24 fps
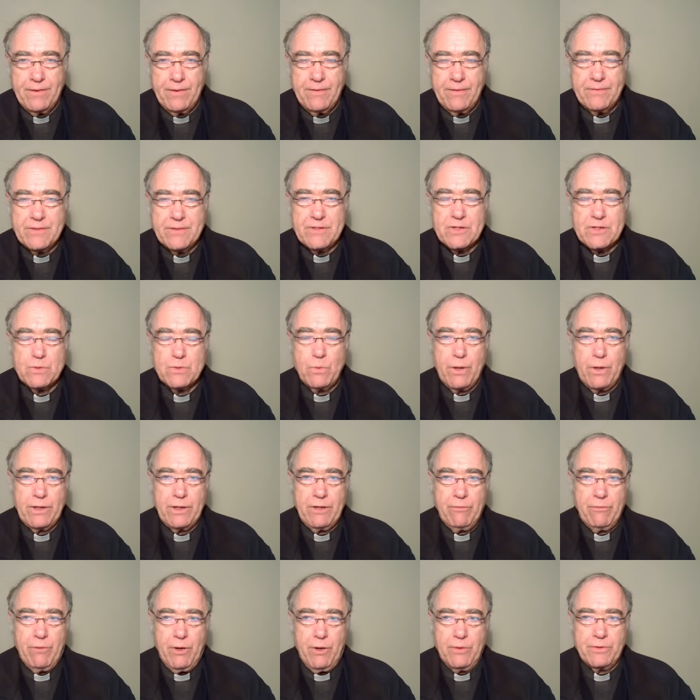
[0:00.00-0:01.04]
This is what he
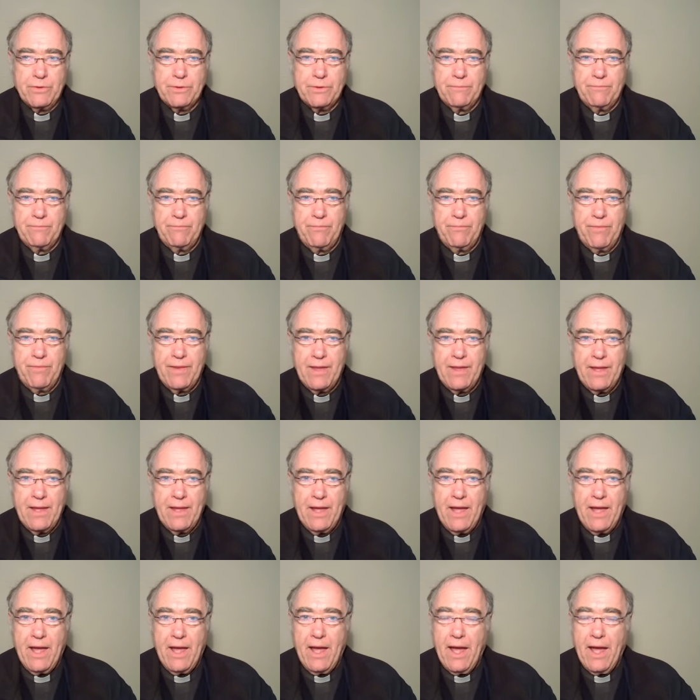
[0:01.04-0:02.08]
wrote.
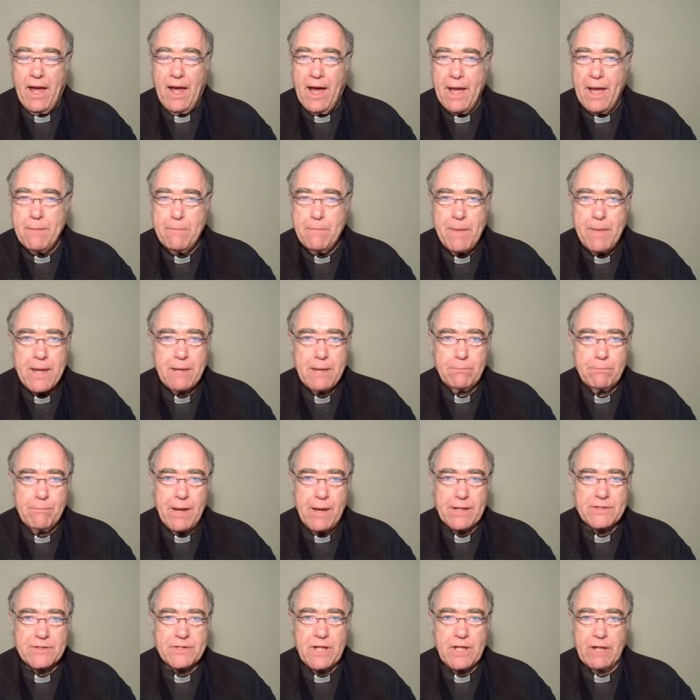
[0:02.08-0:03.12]
I make
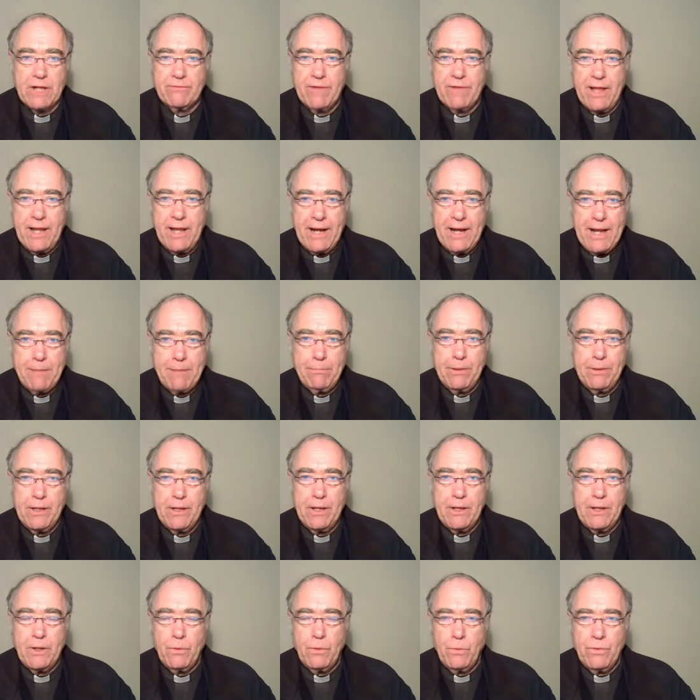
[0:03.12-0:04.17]
myself a
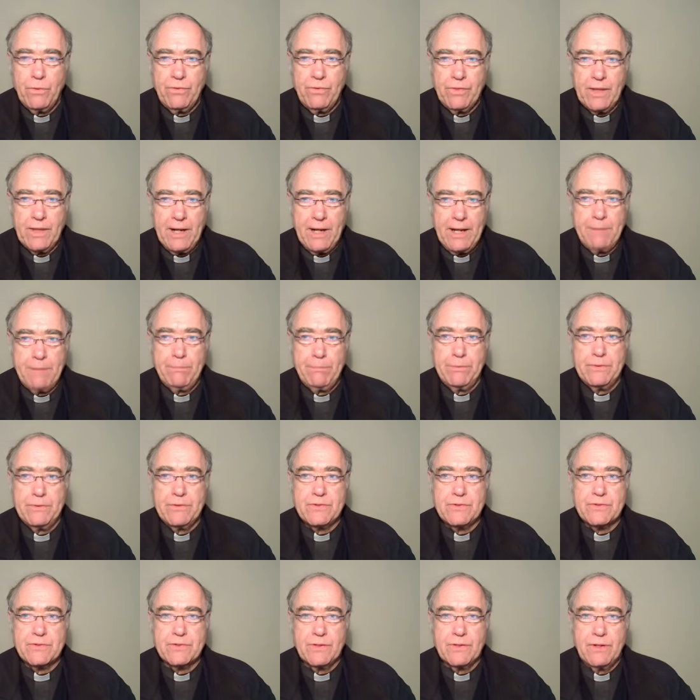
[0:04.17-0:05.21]
leper with the
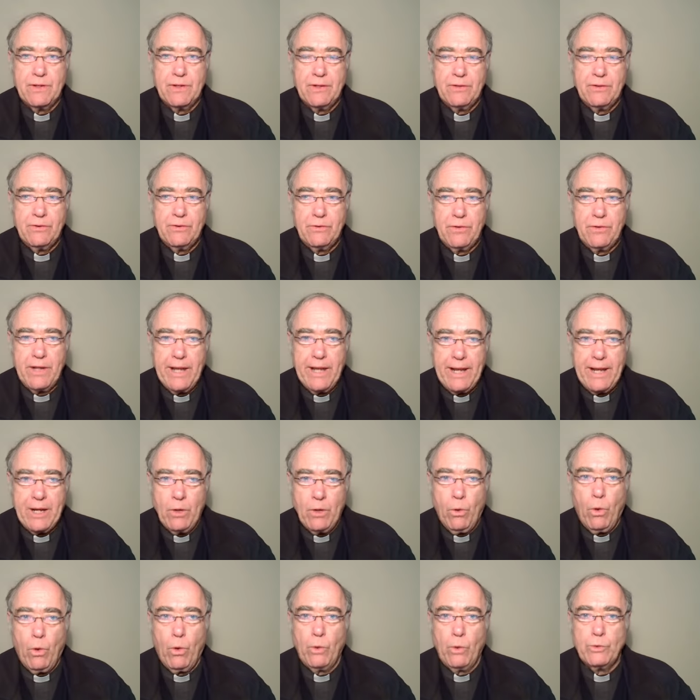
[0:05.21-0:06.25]
lepers to gain
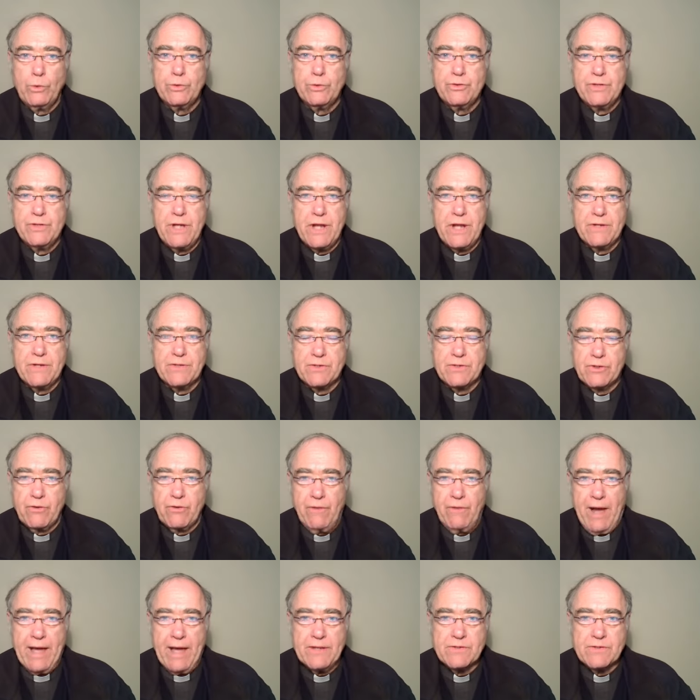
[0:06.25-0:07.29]
all to Jesus
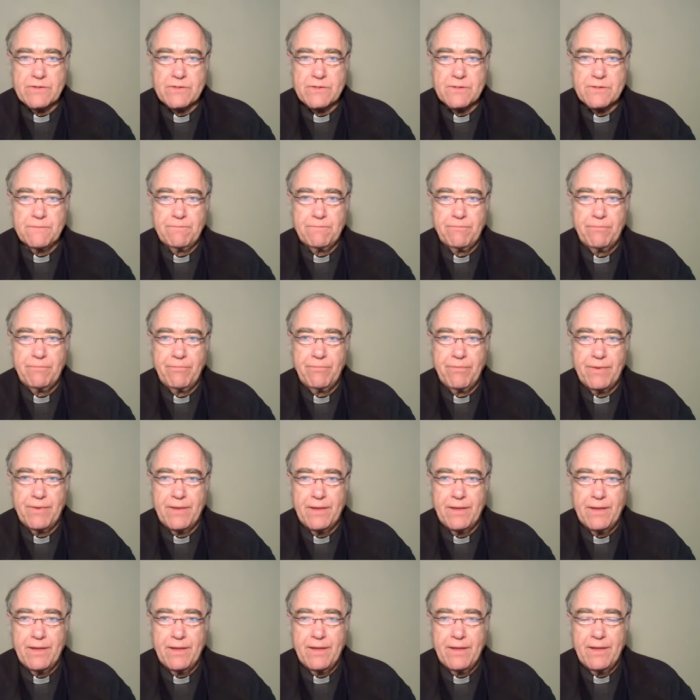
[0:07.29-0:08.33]
Christ.
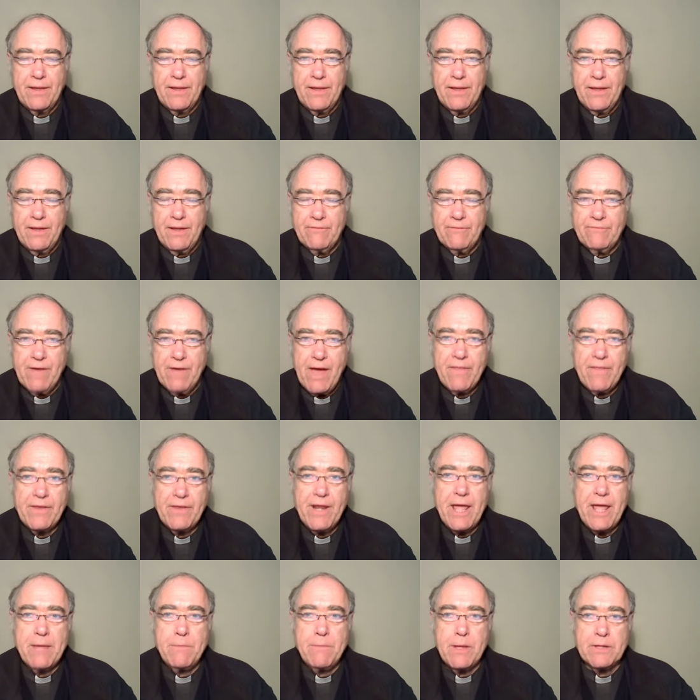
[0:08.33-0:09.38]
Father
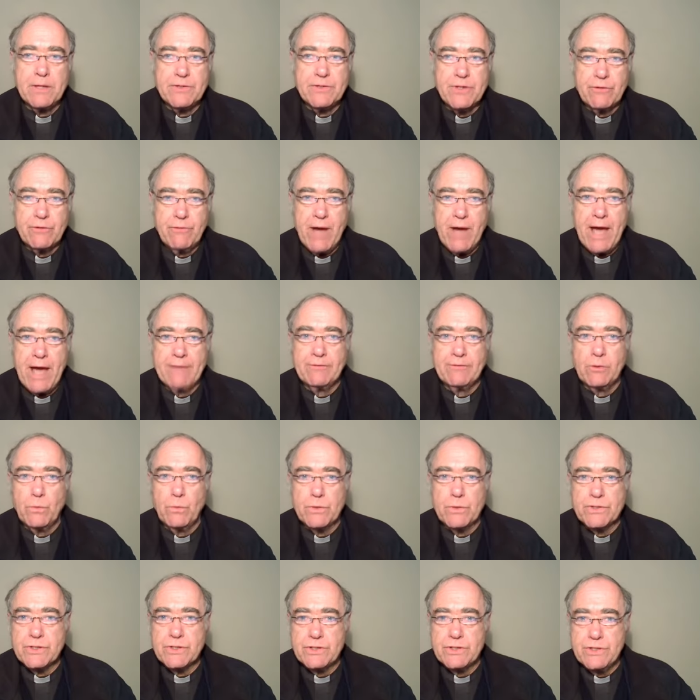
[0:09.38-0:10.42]
Damien's arrival
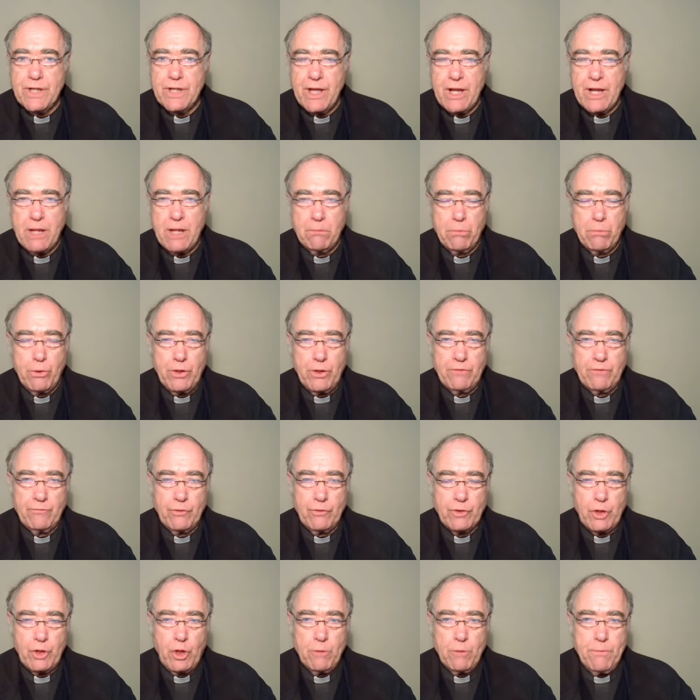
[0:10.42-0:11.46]
was a turning point for
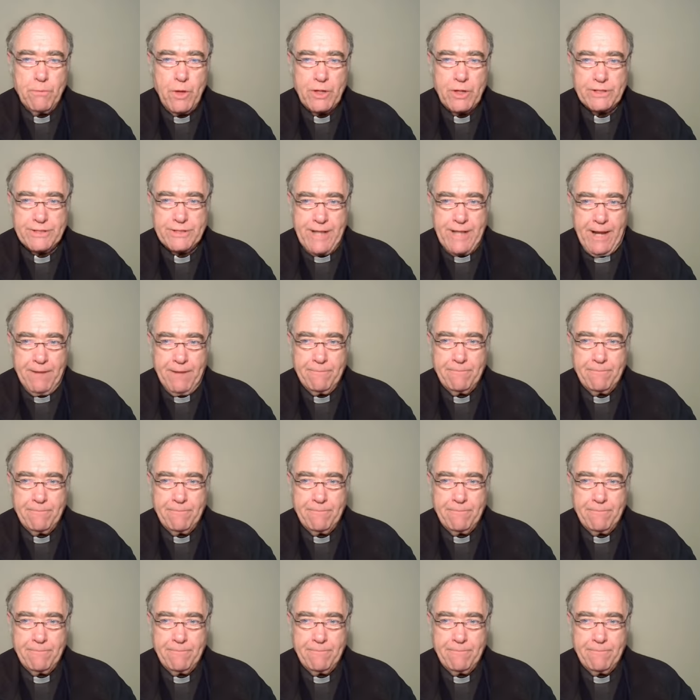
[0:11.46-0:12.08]
the community.